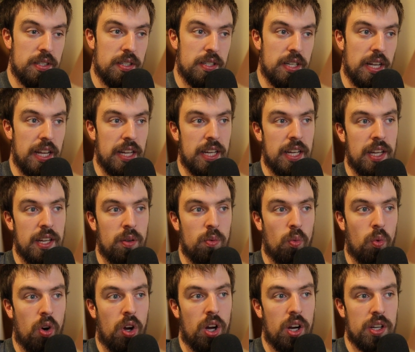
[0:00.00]

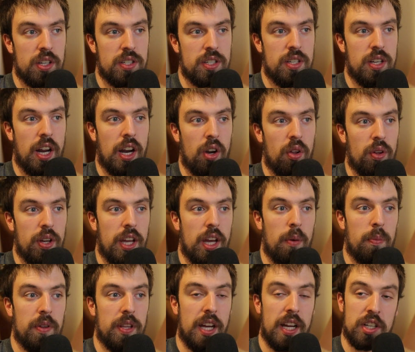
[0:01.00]
taking walks not only
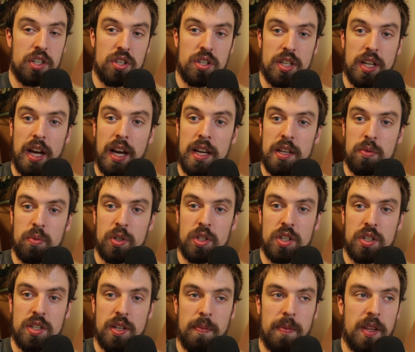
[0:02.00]
help with exercise,
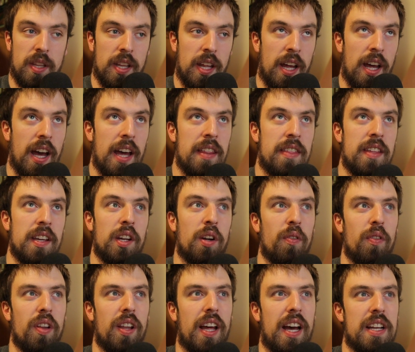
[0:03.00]
which is something that I think
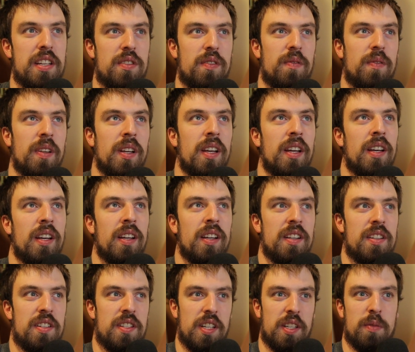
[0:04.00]
over the last
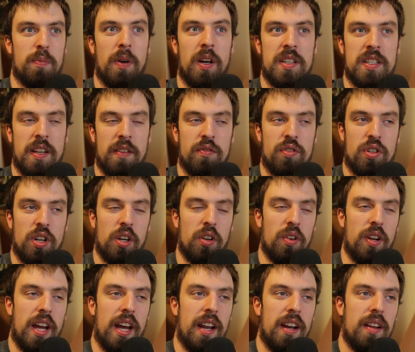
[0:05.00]
6 months I've
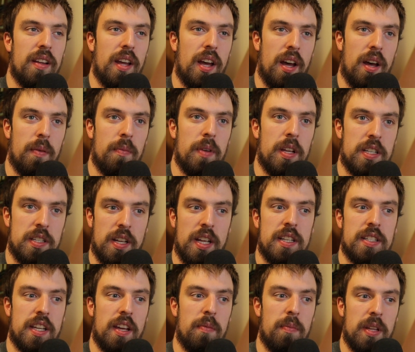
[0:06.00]
struggled at.
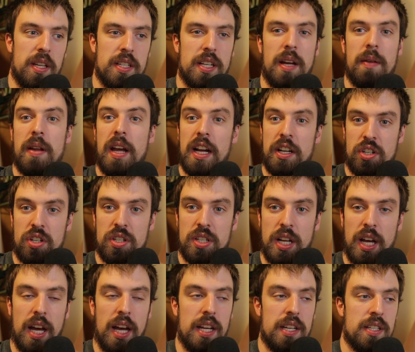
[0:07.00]
It's given me a time to
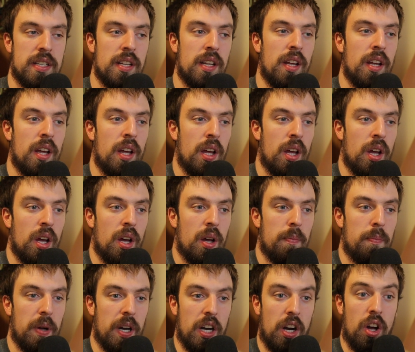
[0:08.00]
exercise,
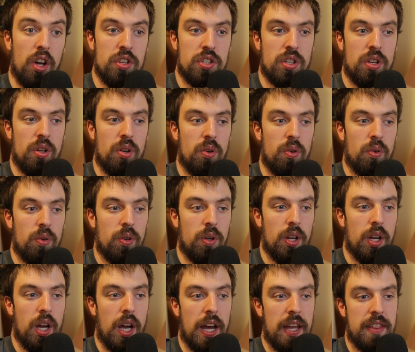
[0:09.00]
but it also,
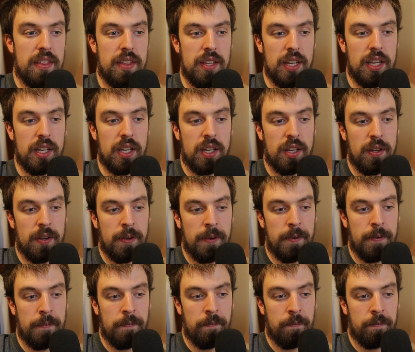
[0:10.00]
I think
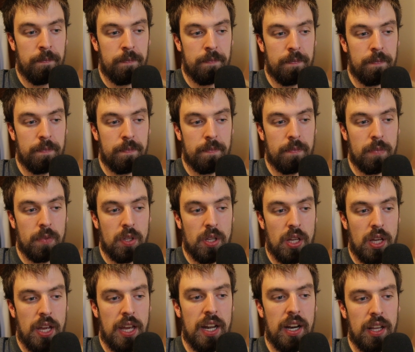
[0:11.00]

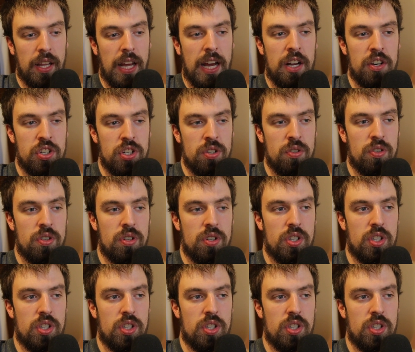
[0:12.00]
it allows you to